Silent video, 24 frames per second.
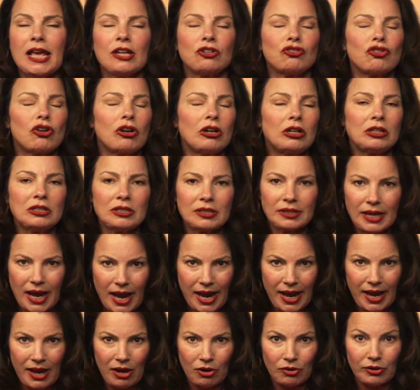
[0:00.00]
Turns
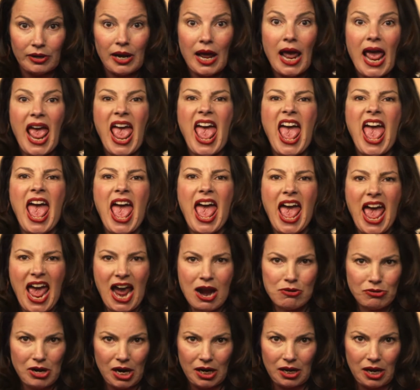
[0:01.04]
out,
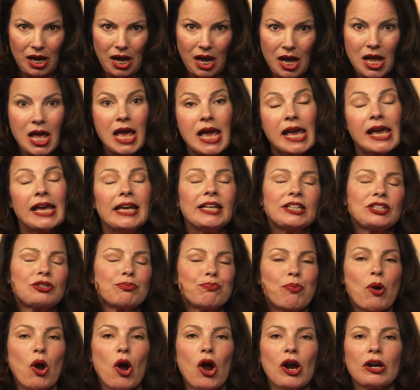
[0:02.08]
Erica is
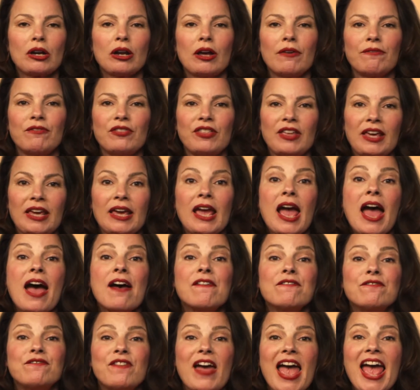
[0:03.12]
part of the
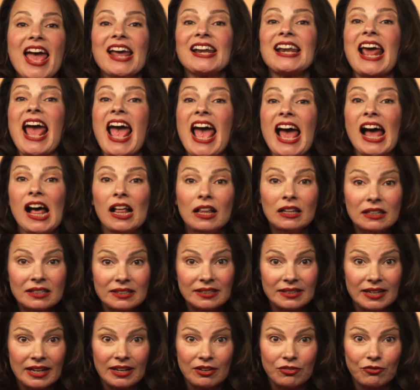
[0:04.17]
Van
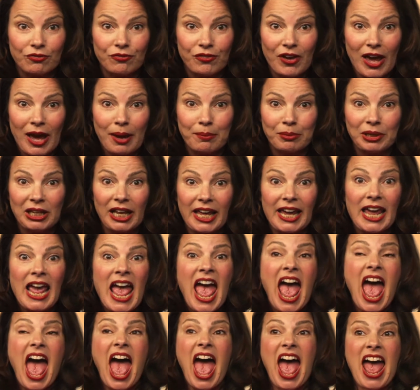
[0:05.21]
Helsing family,
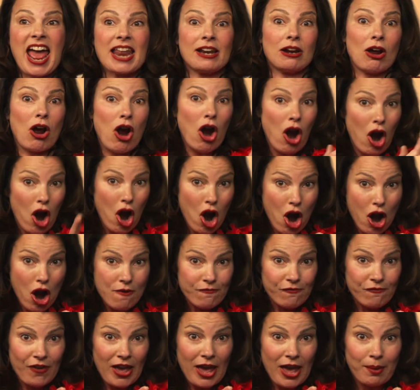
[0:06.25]
and
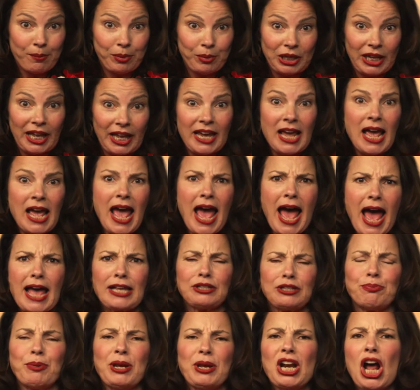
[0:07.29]
her family
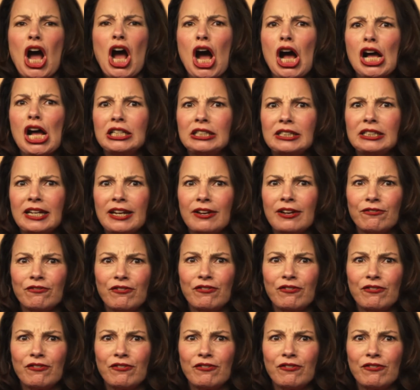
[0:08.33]
has been hunting